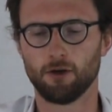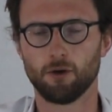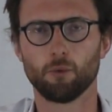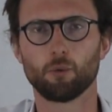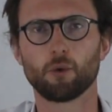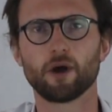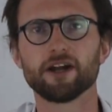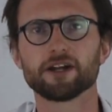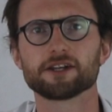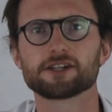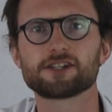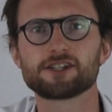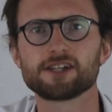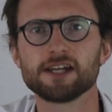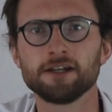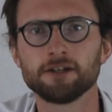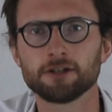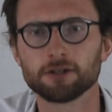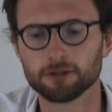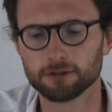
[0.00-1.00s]
where in a
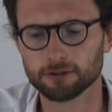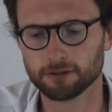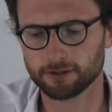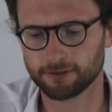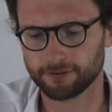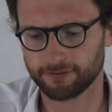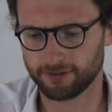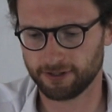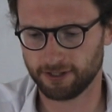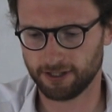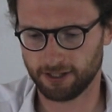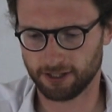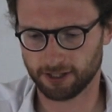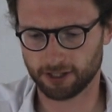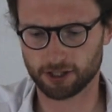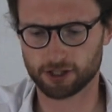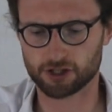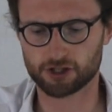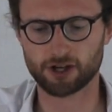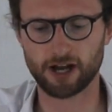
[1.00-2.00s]
single
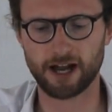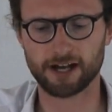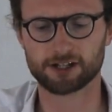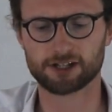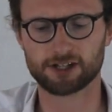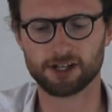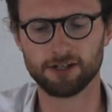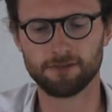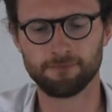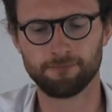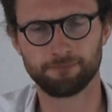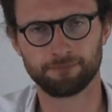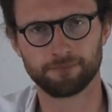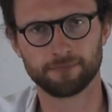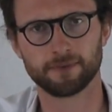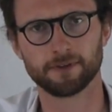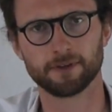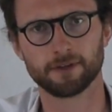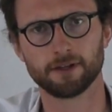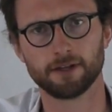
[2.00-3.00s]
contraction
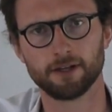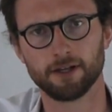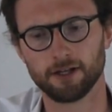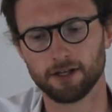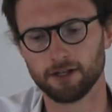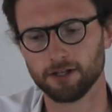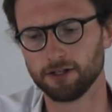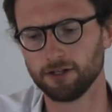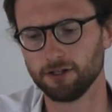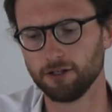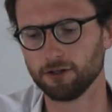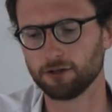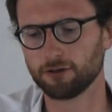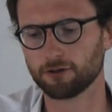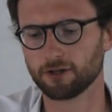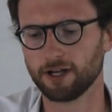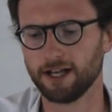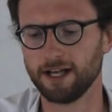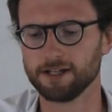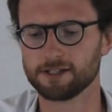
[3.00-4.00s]
you
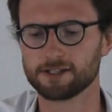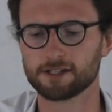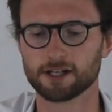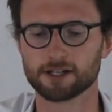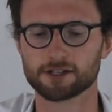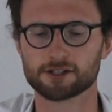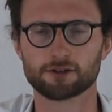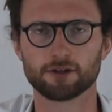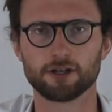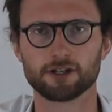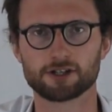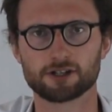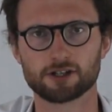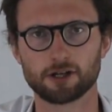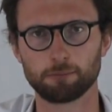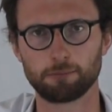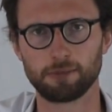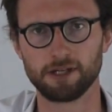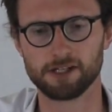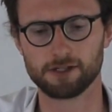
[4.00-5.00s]
create a scrunched
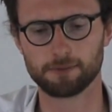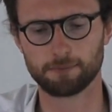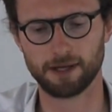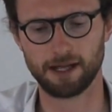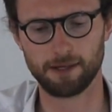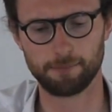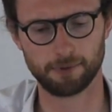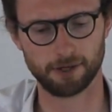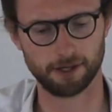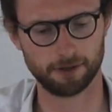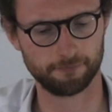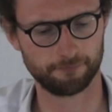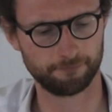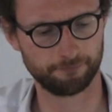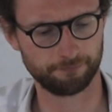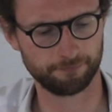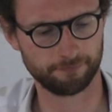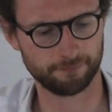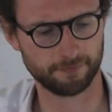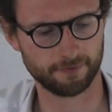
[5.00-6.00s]
up piece of paper.
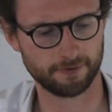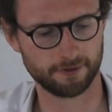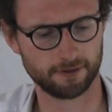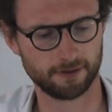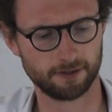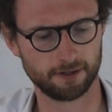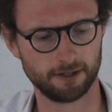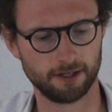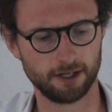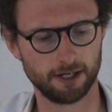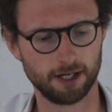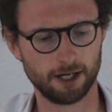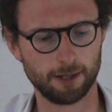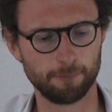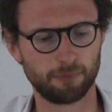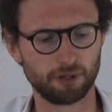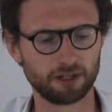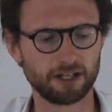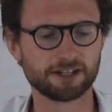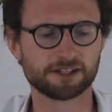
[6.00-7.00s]

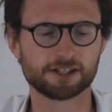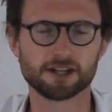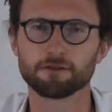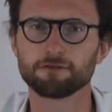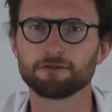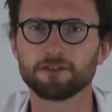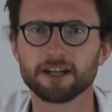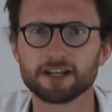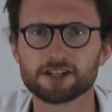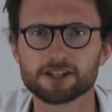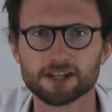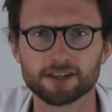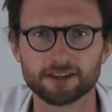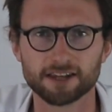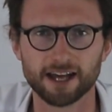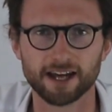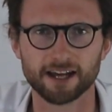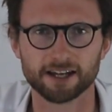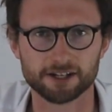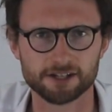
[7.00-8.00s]
But let's not finish it
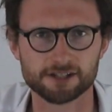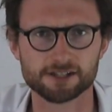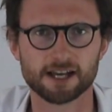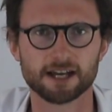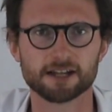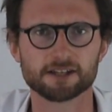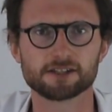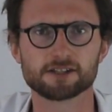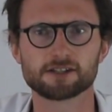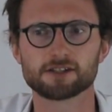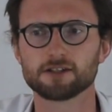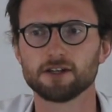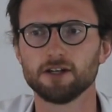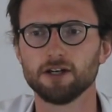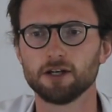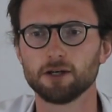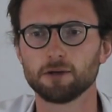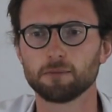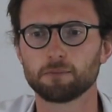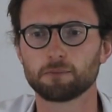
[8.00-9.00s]
there, because that's
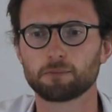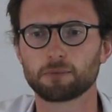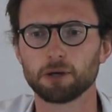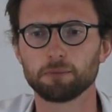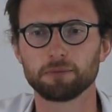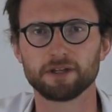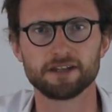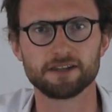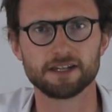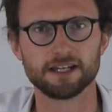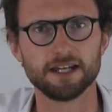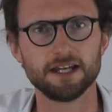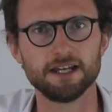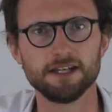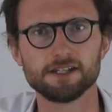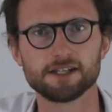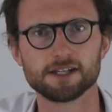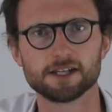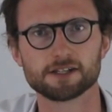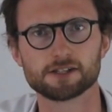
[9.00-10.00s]
probably the
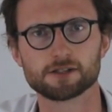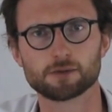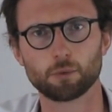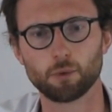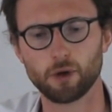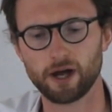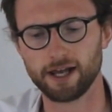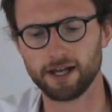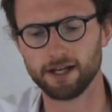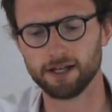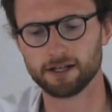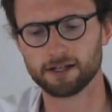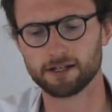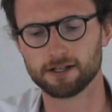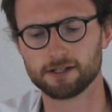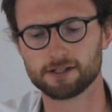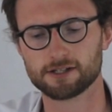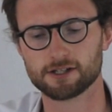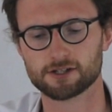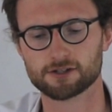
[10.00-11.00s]
easiest way
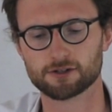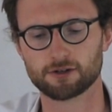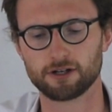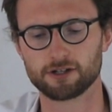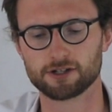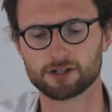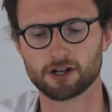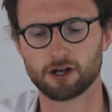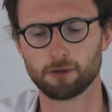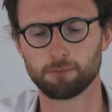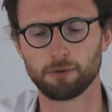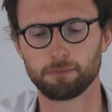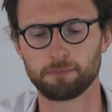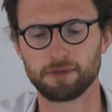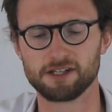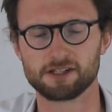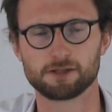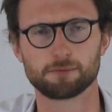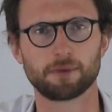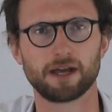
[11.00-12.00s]
to scrunch up a
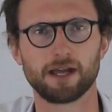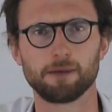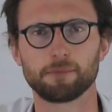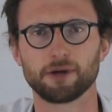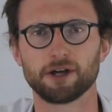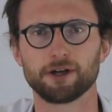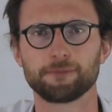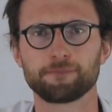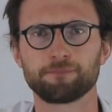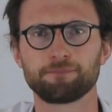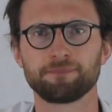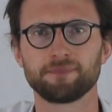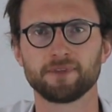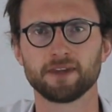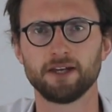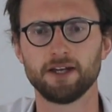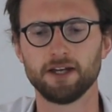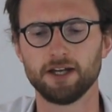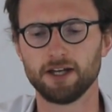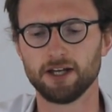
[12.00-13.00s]
piece of paper.
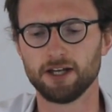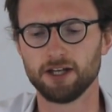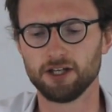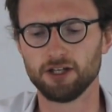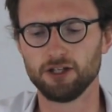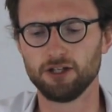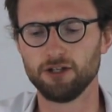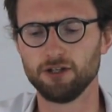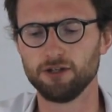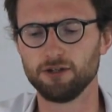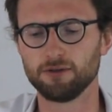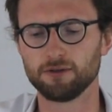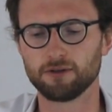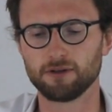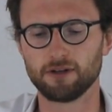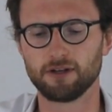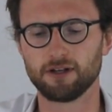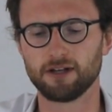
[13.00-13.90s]
You